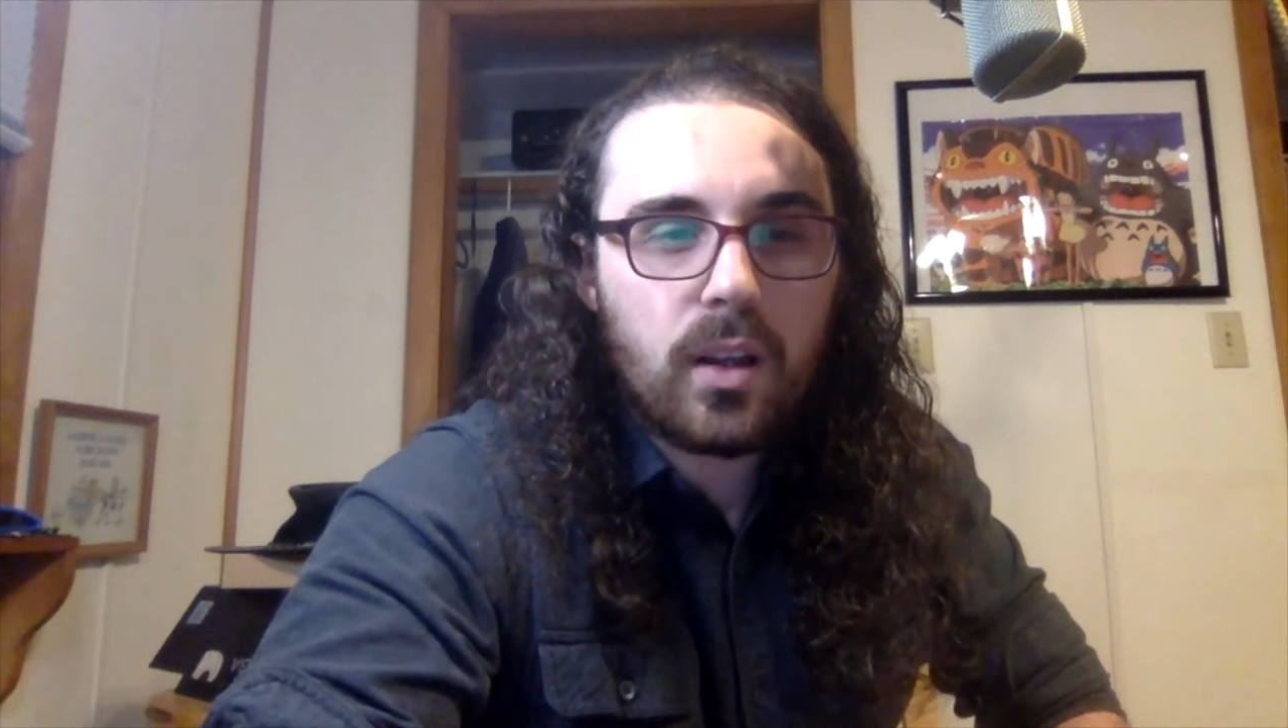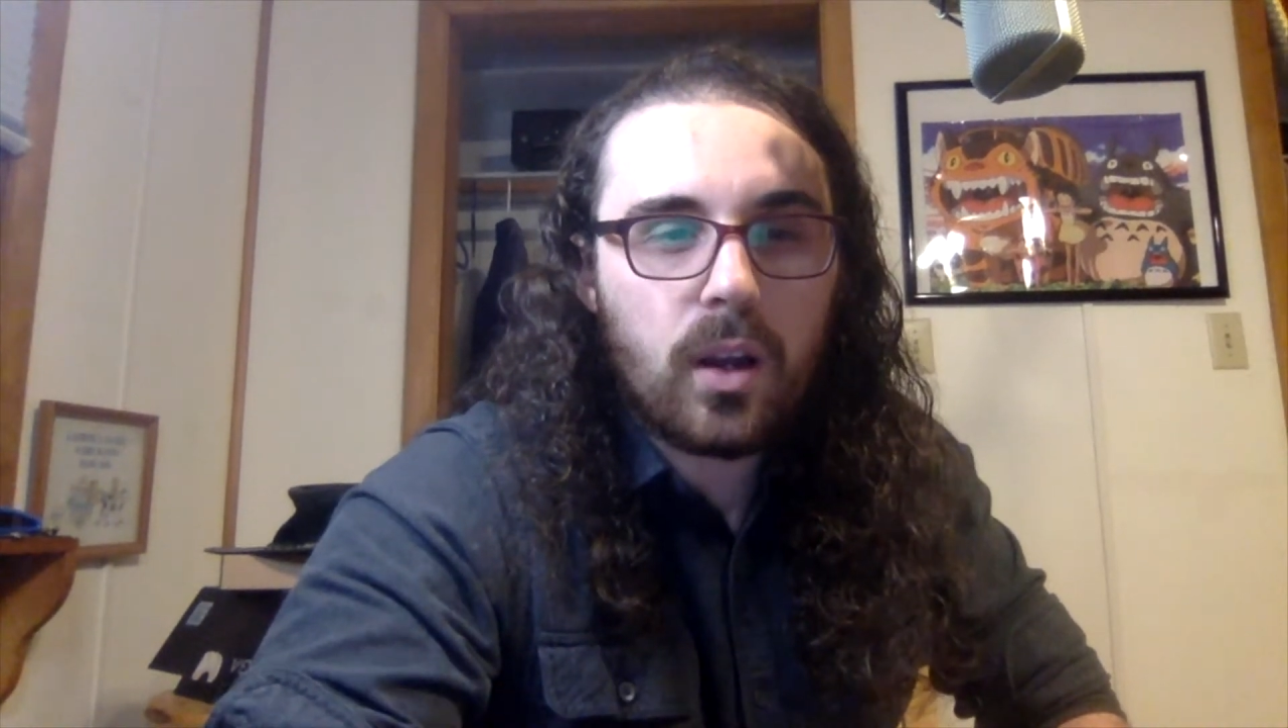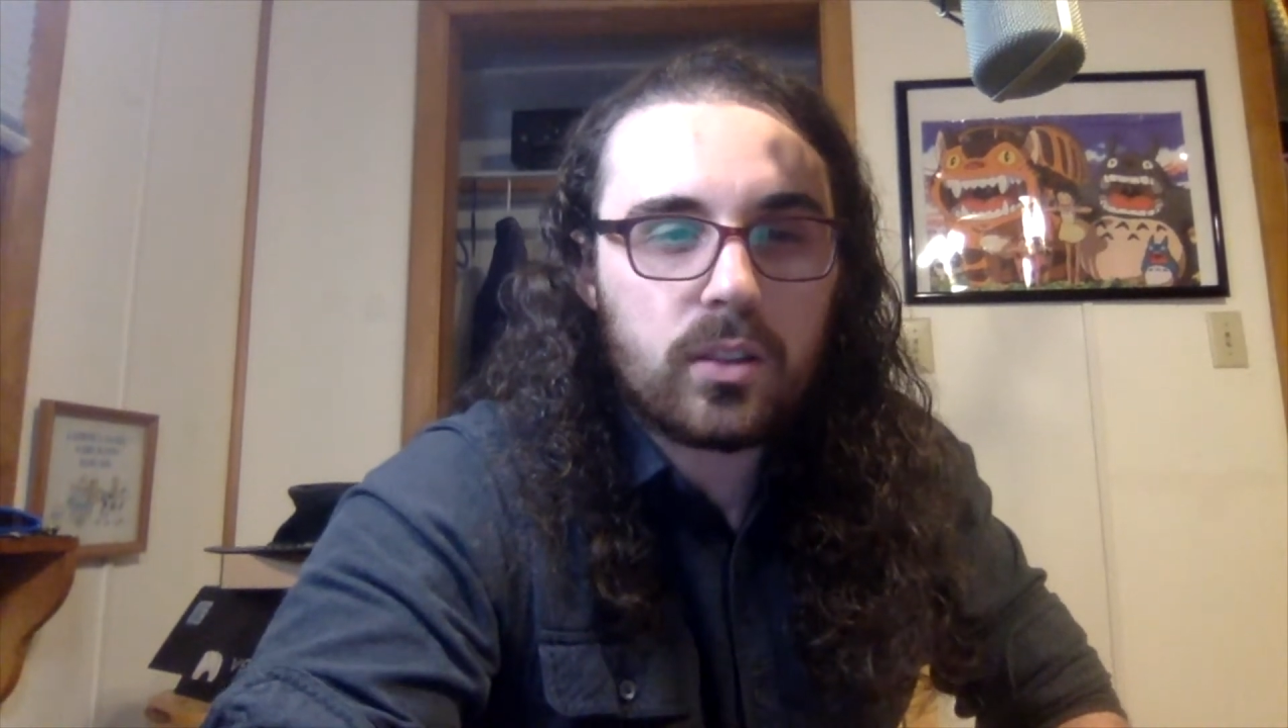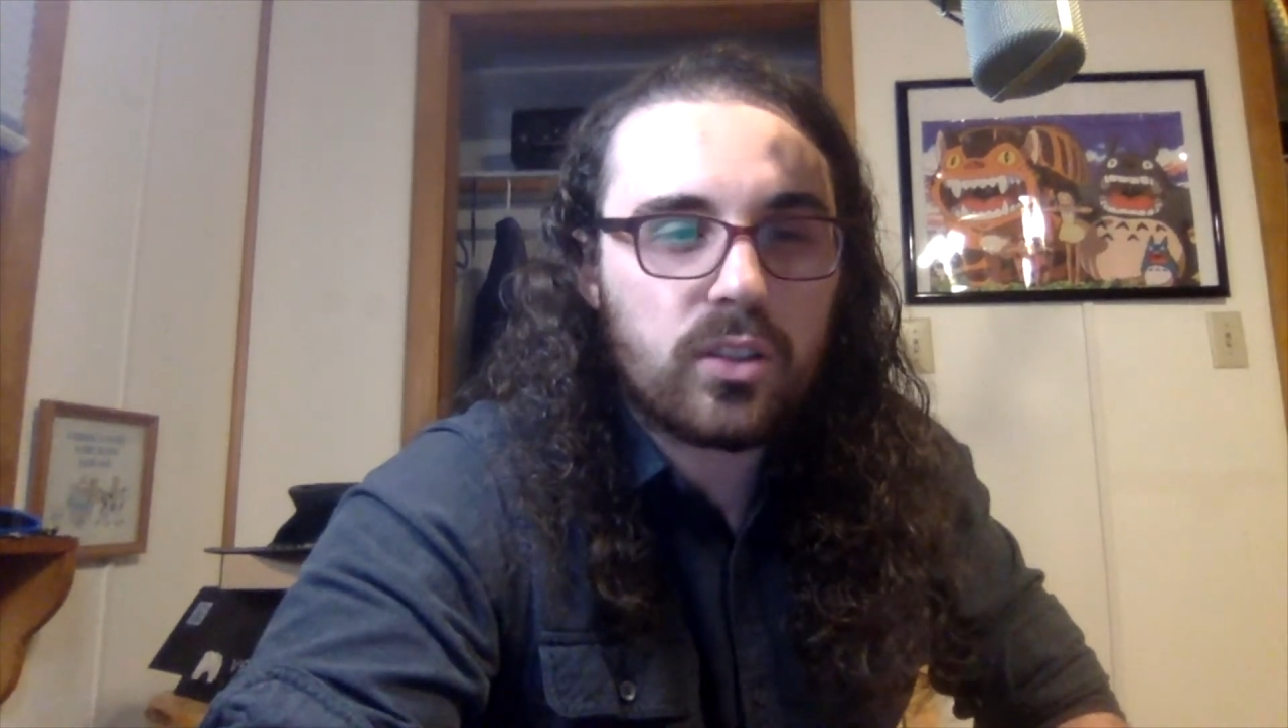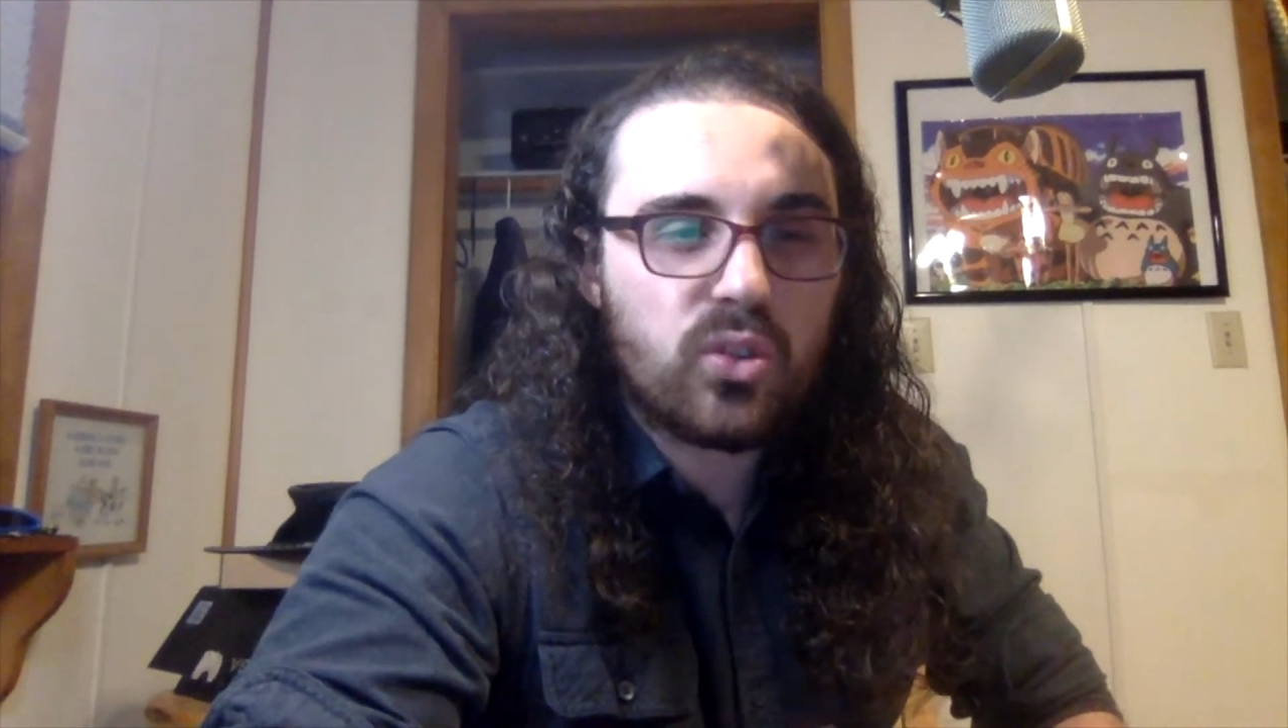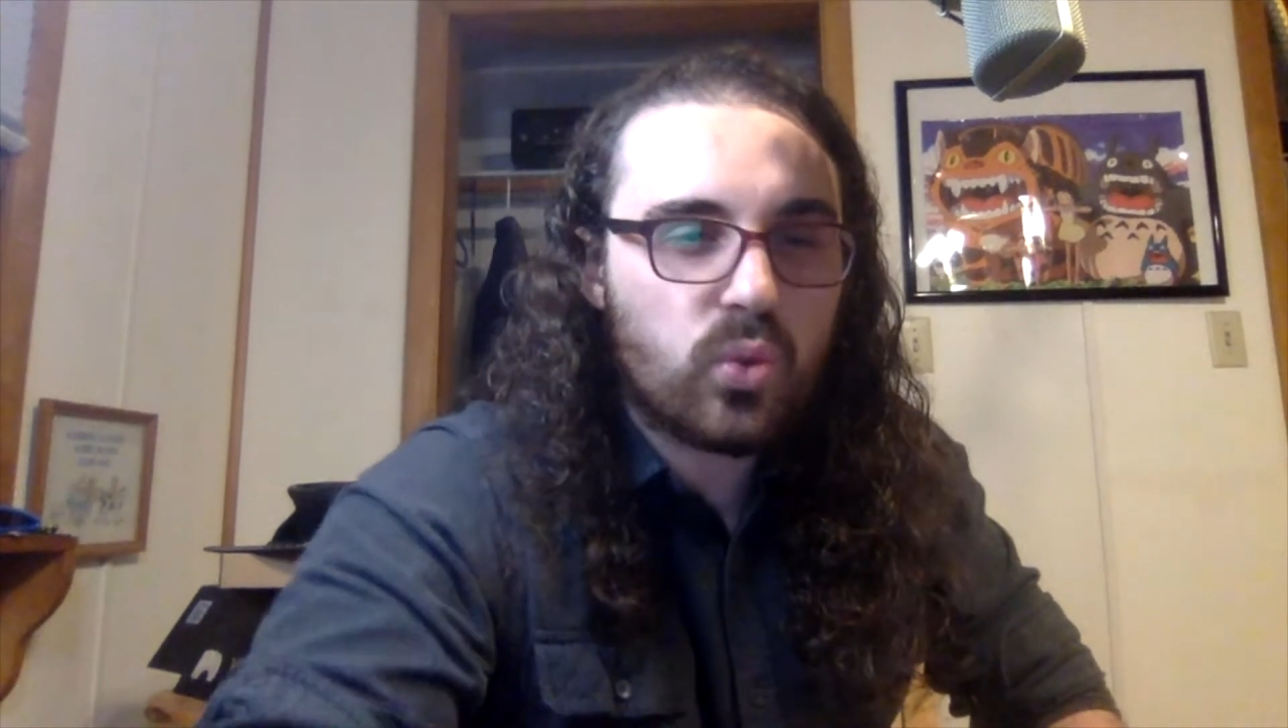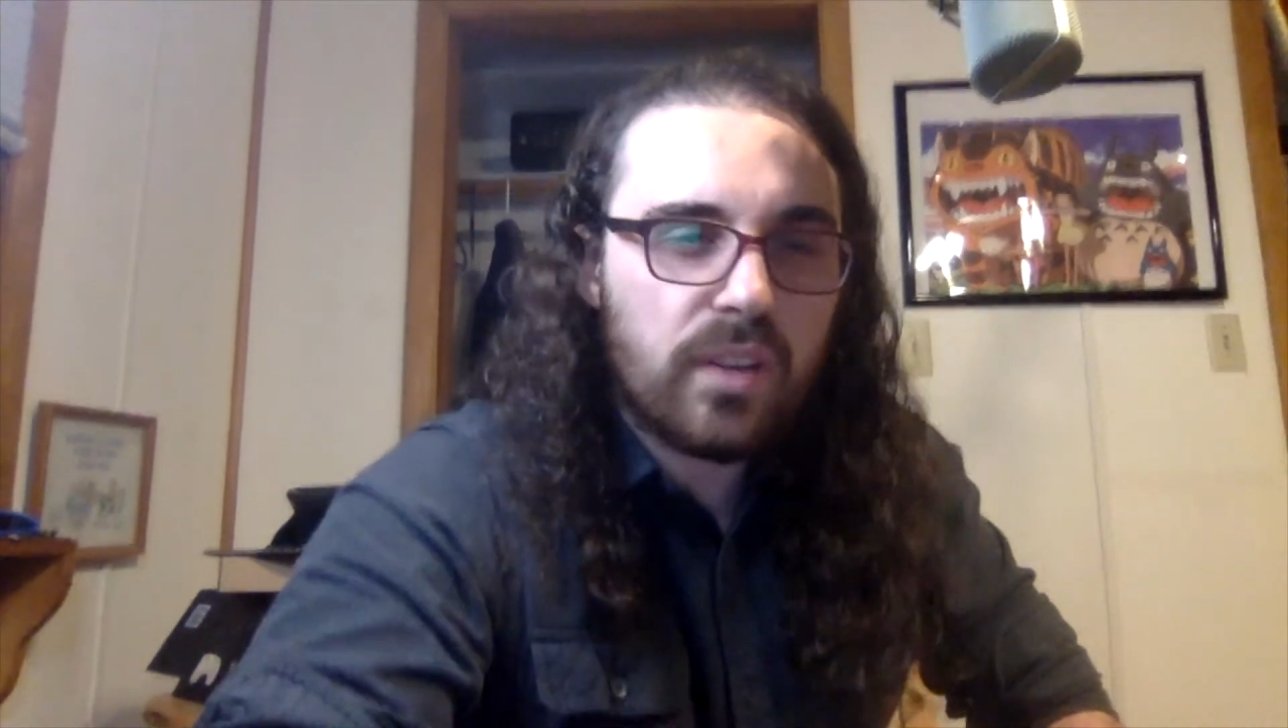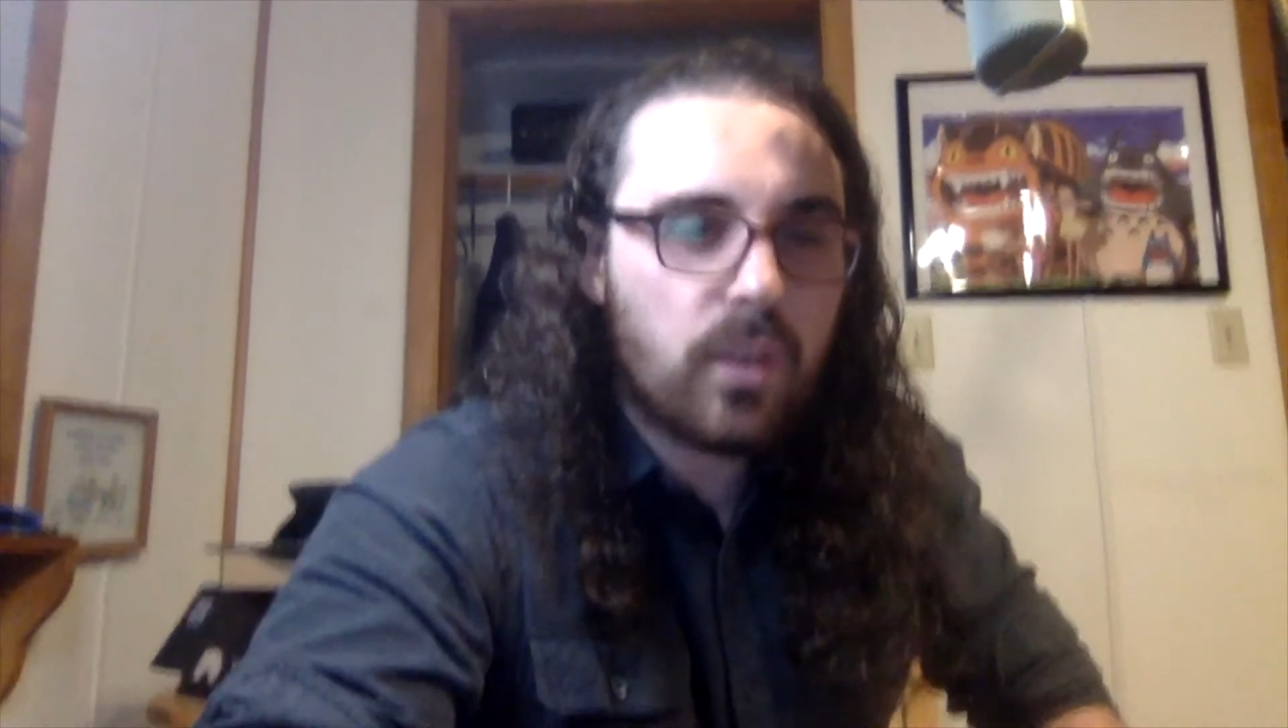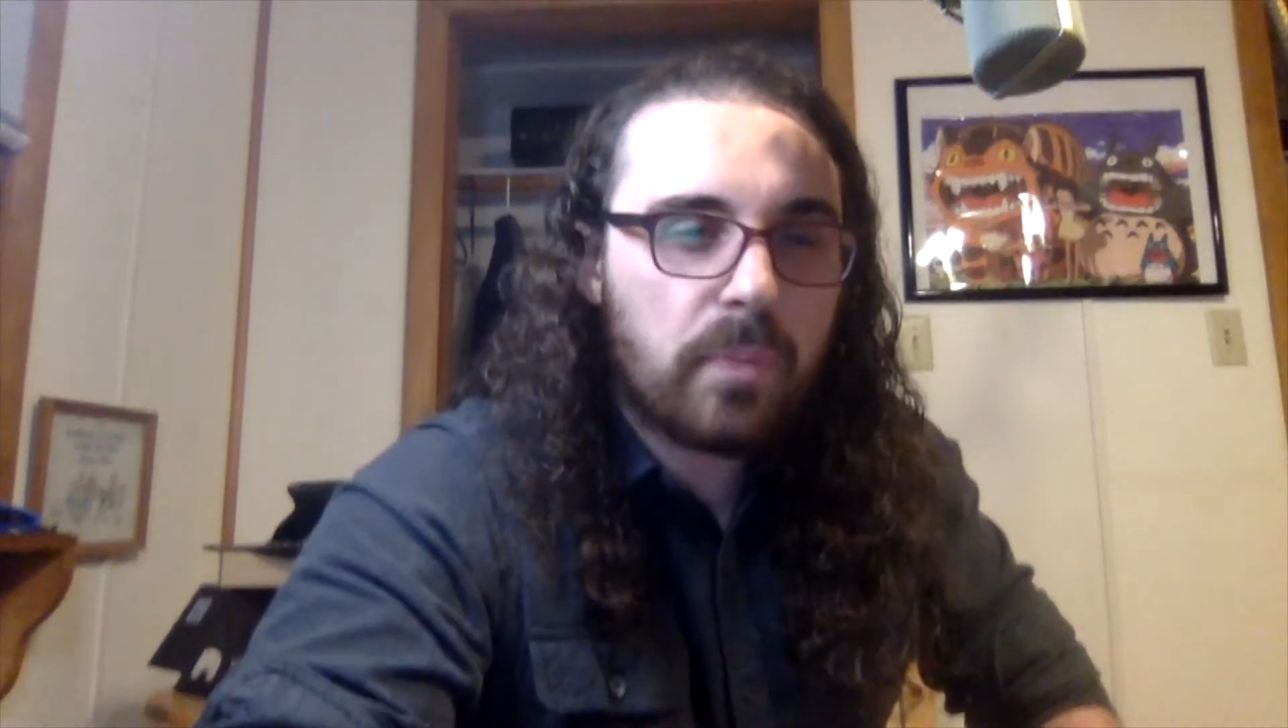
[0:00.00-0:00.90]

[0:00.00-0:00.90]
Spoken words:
arc to swivel